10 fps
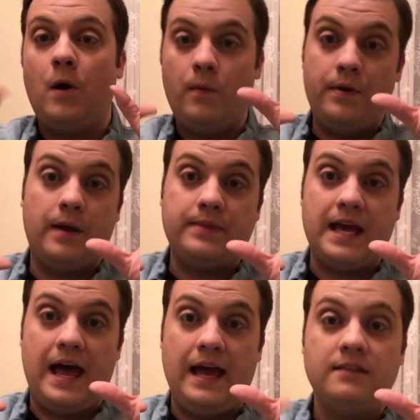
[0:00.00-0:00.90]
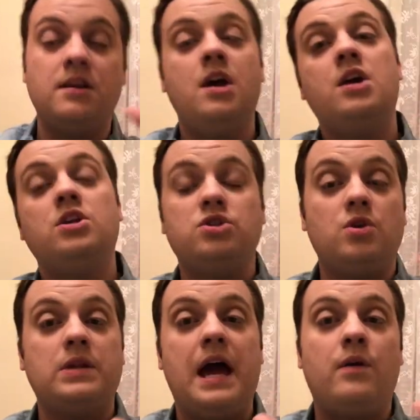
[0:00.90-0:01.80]
open up the eyes
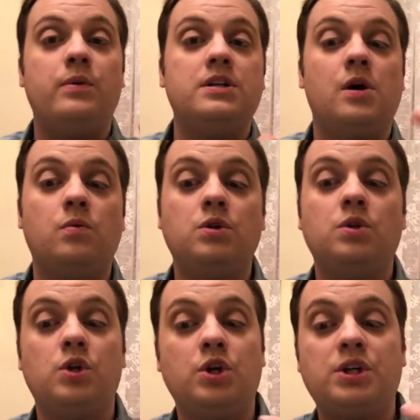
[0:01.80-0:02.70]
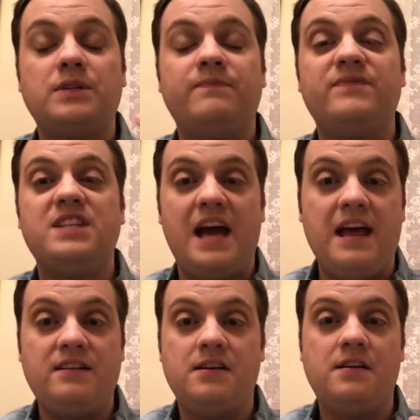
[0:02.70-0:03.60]
so that we don't look
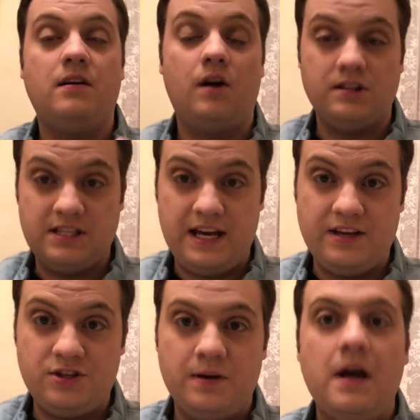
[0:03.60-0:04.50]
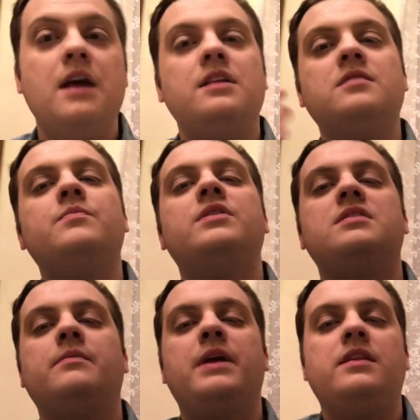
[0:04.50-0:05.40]
dead on stage. That's
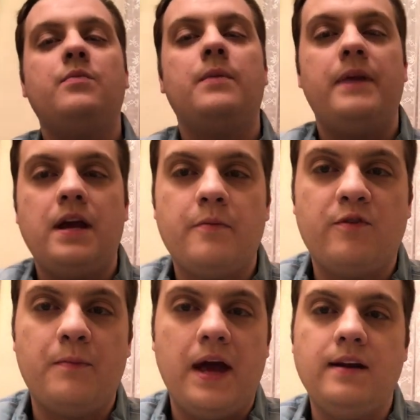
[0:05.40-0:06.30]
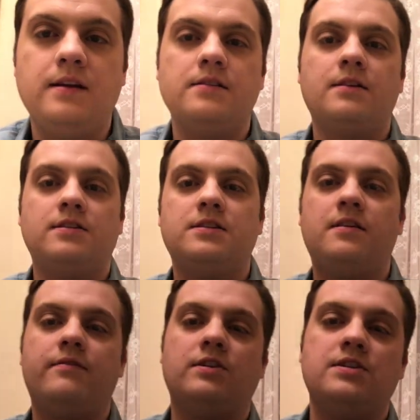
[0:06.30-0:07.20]
mainly what makeup for men is on
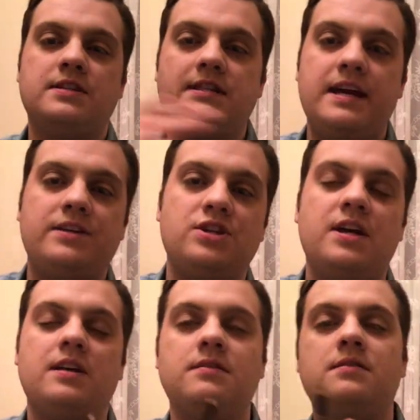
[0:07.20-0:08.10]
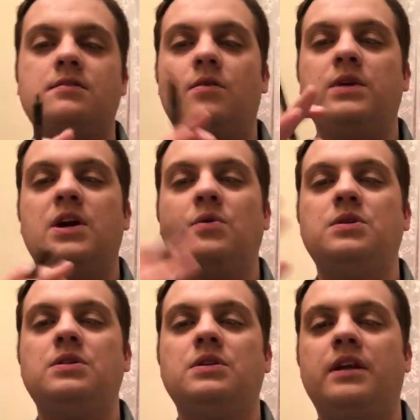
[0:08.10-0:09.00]
for the stage is so we
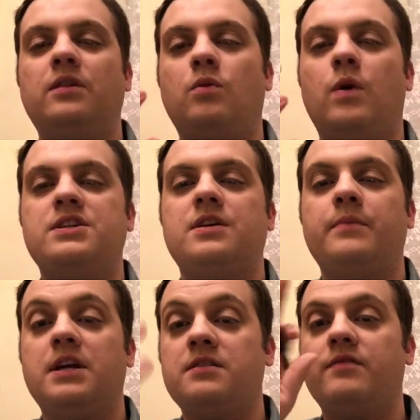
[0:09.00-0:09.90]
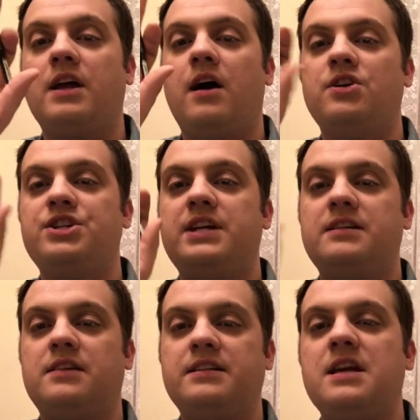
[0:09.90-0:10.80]
look washed out because of the harsh
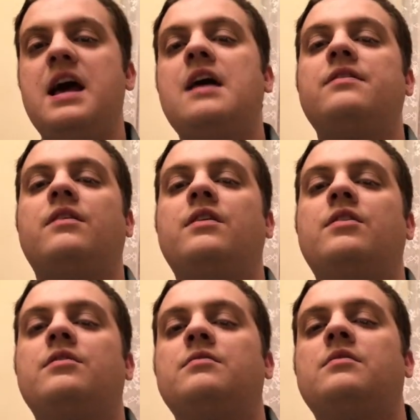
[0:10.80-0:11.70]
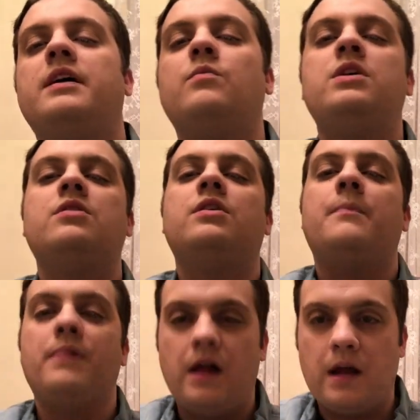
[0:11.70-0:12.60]
stage lights. Now there are like when you're in a
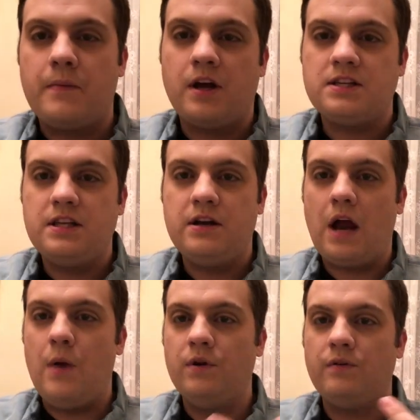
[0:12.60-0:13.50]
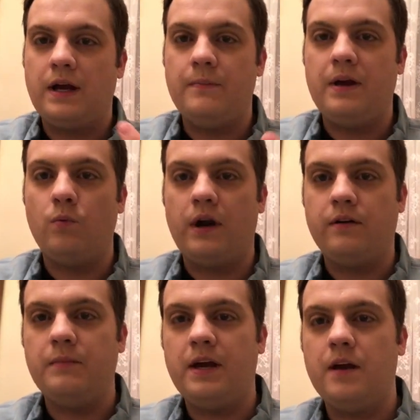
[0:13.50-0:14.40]
black box theater, I wouldn't recommend
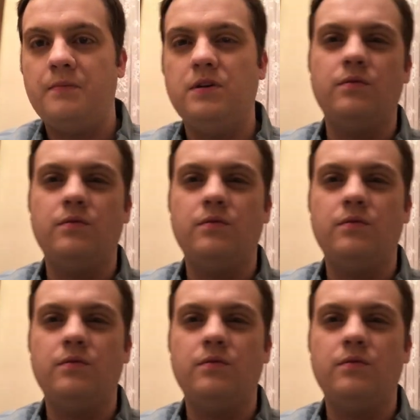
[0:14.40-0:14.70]
wearing makeup